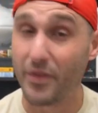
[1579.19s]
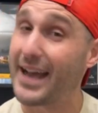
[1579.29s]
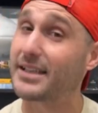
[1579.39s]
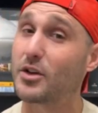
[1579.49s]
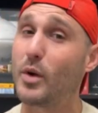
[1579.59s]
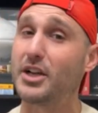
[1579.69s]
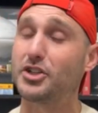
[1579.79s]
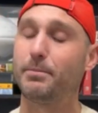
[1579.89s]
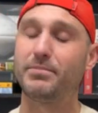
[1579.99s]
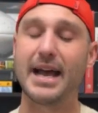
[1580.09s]
That's the question.
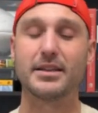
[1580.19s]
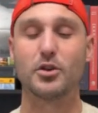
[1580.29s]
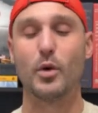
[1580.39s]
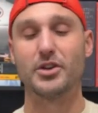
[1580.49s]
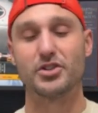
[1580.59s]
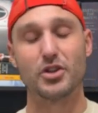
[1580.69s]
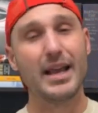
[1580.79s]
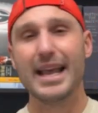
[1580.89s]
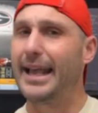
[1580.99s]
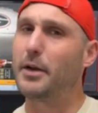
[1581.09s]
So
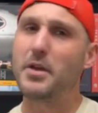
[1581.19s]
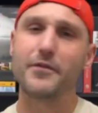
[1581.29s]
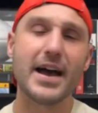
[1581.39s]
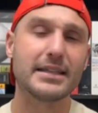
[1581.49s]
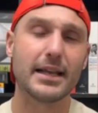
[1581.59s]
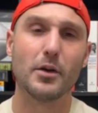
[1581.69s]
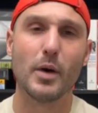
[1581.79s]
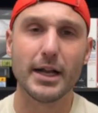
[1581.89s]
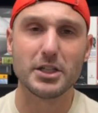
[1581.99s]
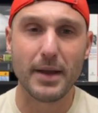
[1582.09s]
it'll be fascinating to
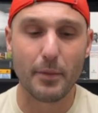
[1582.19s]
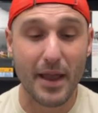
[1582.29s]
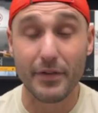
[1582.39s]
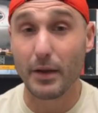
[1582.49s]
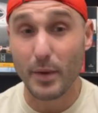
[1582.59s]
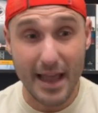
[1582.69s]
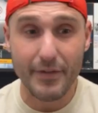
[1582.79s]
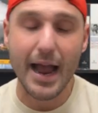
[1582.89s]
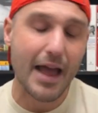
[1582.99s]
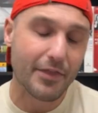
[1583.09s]
watch, man. We have
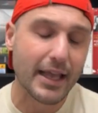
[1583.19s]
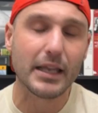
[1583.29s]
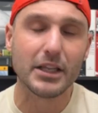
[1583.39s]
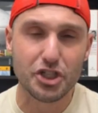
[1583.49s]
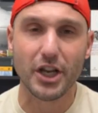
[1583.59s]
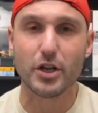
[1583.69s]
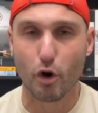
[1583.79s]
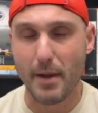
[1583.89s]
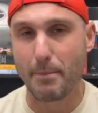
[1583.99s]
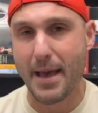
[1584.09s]
I think a legit
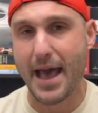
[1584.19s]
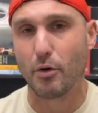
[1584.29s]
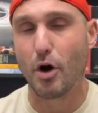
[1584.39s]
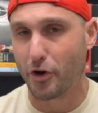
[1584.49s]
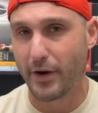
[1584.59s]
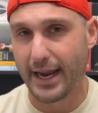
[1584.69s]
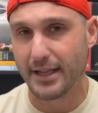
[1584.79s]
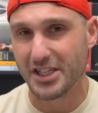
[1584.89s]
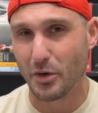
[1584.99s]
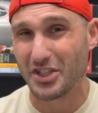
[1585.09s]
quarterback battle on our
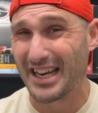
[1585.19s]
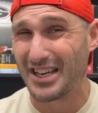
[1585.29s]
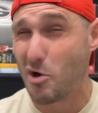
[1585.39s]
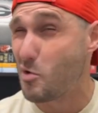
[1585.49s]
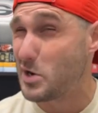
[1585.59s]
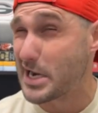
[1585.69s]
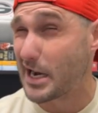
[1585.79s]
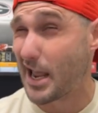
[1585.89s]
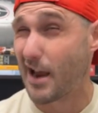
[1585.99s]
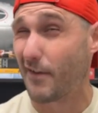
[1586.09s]
hands here, which I know
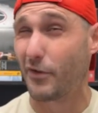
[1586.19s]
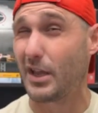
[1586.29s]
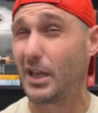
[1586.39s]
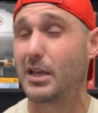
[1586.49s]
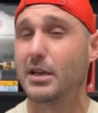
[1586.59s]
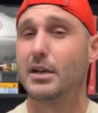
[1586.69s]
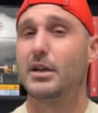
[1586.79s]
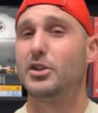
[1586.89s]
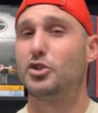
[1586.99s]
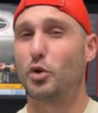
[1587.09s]
not every
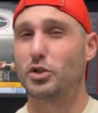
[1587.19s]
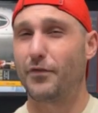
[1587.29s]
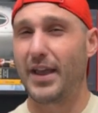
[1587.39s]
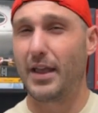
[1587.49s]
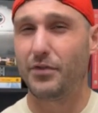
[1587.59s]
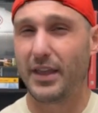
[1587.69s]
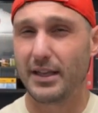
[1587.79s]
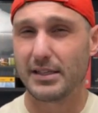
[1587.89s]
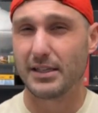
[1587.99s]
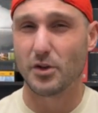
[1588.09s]
Georgia fan
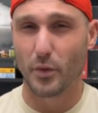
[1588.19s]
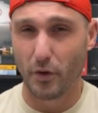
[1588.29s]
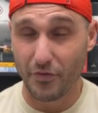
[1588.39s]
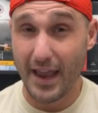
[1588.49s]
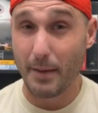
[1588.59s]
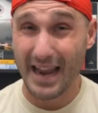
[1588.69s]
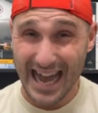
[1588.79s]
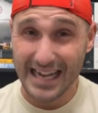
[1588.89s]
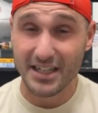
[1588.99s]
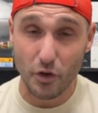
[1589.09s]
thinks is a real thing, but
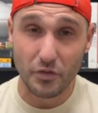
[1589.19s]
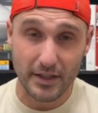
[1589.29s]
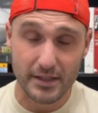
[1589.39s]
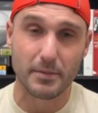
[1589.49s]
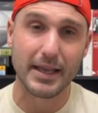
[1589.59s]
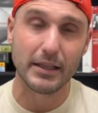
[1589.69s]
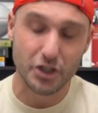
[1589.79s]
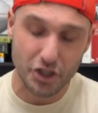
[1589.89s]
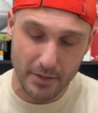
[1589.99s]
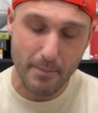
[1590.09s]
I do think this is going to be a
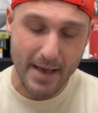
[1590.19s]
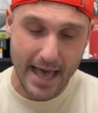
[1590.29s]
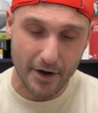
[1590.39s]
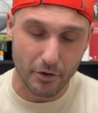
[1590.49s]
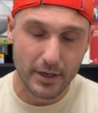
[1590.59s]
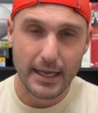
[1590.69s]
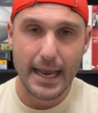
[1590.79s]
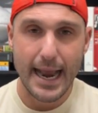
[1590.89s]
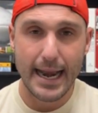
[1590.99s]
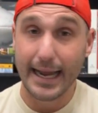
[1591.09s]
legitimate battle,
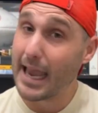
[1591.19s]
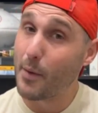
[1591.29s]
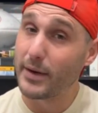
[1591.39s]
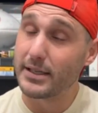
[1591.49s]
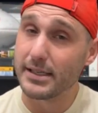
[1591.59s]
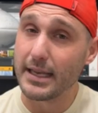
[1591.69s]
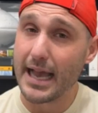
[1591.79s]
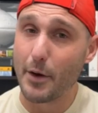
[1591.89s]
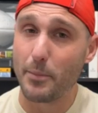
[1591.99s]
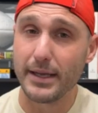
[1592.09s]
and I can't wait to see
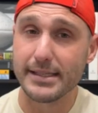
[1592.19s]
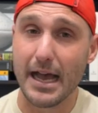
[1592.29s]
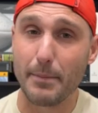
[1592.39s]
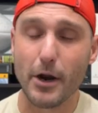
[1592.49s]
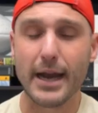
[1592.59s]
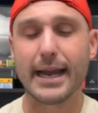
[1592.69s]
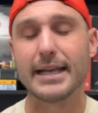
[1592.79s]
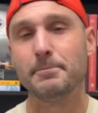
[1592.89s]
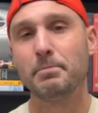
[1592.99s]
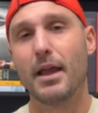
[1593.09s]
how it plays out. But all right,
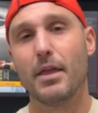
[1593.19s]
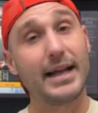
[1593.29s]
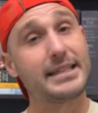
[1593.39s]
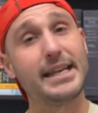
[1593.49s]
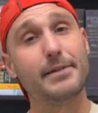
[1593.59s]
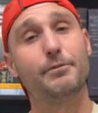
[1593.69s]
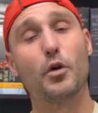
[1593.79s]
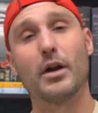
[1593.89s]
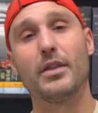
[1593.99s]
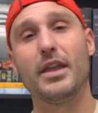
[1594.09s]
guys, that's it
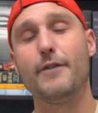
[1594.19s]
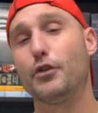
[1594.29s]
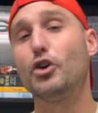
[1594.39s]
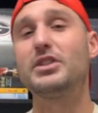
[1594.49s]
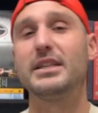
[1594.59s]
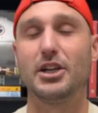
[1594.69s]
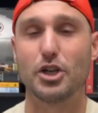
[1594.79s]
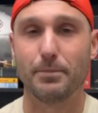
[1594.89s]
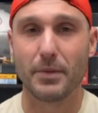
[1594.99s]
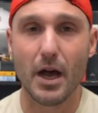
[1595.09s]
for the first
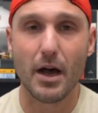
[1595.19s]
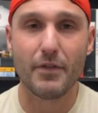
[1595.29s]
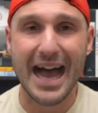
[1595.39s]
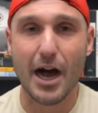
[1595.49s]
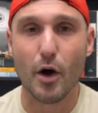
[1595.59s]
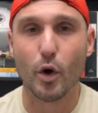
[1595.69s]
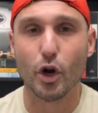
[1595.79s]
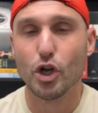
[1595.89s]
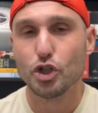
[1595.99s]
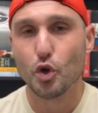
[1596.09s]
edition of
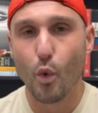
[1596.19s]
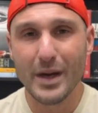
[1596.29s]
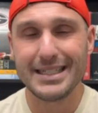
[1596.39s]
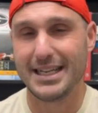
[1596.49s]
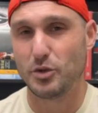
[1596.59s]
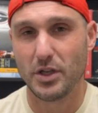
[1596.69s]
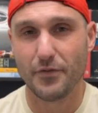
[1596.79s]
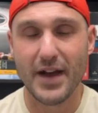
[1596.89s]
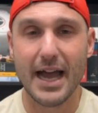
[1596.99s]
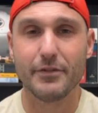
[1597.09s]
our
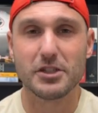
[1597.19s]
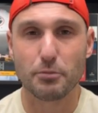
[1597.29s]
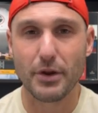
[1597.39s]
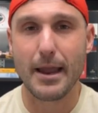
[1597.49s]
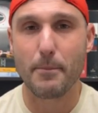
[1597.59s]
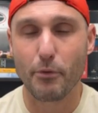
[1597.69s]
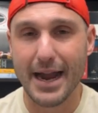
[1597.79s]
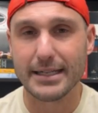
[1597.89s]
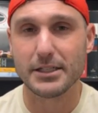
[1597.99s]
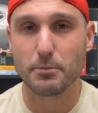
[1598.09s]
2025 Spring
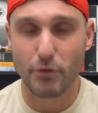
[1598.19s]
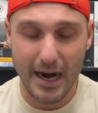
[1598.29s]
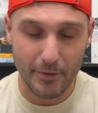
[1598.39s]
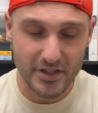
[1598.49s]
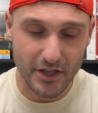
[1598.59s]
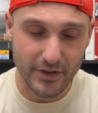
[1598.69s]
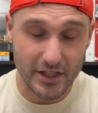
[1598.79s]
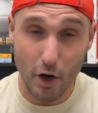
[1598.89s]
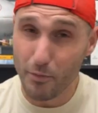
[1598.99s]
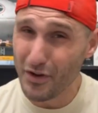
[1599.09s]
Practice Primary Series. I
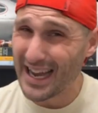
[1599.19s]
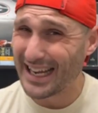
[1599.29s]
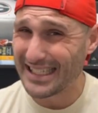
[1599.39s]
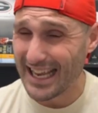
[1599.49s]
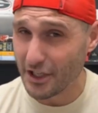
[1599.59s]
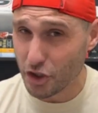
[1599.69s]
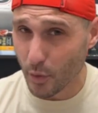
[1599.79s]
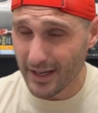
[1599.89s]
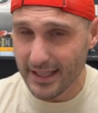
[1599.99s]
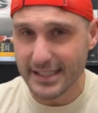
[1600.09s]
hope you guys
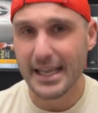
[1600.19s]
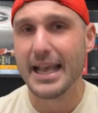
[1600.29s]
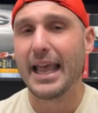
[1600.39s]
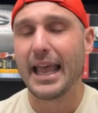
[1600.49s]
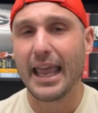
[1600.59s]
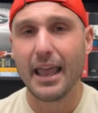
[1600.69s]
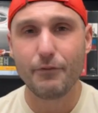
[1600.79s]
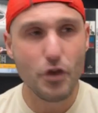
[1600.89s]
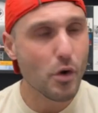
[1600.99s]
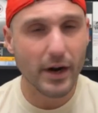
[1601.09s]
enjoyed this. If
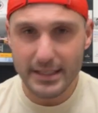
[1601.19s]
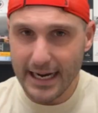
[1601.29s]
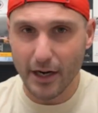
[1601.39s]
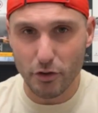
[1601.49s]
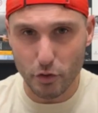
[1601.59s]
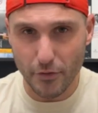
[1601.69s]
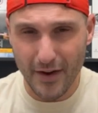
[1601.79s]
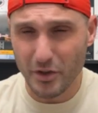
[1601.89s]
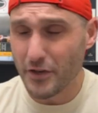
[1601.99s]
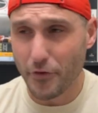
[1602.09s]
you are a diehard Georgia fan,
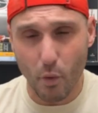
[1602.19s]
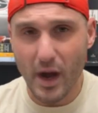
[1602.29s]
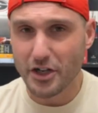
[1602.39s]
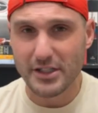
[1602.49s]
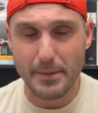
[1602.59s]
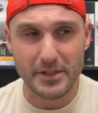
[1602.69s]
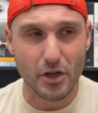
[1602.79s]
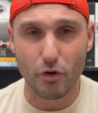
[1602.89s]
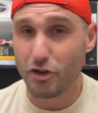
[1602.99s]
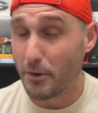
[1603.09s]
which if you're watching this
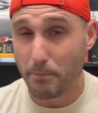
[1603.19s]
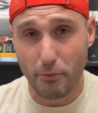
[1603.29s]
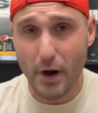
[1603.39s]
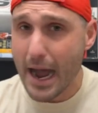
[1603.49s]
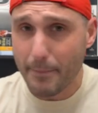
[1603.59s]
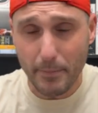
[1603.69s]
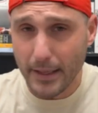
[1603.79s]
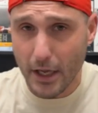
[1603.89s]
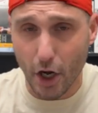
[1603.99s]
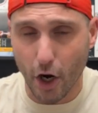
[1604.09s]
episode, you
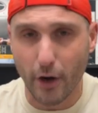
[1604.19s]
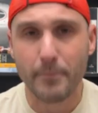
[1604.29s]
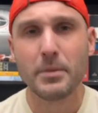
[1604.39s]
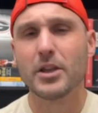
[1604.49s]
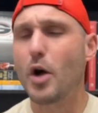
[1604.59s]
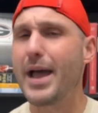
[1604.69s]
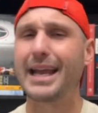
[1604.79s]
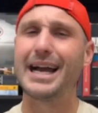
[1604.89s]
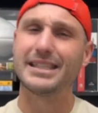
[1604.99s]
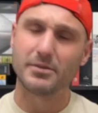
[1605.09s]
probably are, go ahead,
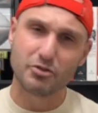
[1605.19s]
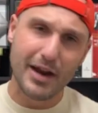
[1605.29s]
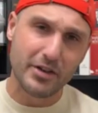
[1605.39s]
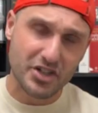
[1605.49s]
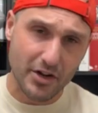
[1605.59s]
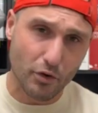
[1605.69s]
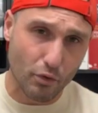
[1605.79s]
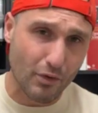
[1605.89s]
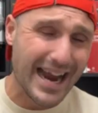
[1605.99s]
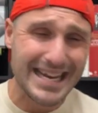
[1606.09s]
guys, subscribe to this channel
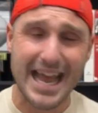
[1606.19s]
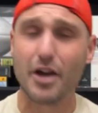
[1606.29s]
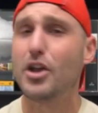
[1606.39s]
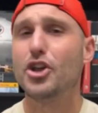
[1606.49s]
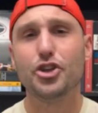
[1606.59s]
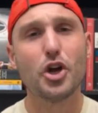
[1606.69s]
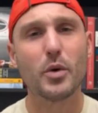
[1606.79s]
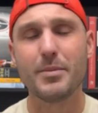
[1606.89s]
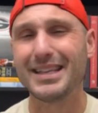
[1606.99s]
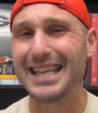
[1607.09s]
right now. You don't want
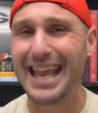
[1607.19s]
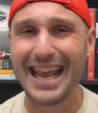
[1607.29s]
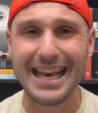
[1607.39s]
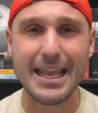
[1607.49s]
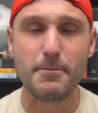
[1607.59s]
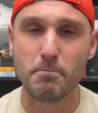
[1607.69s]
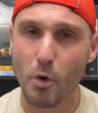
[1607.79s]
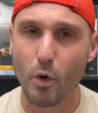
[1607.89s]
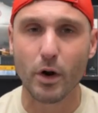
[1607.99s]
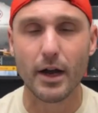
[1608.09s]
to miss any
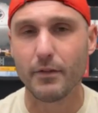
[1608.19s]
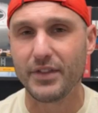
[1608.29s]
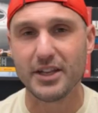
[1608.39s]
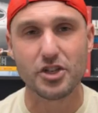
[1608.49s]
more of these.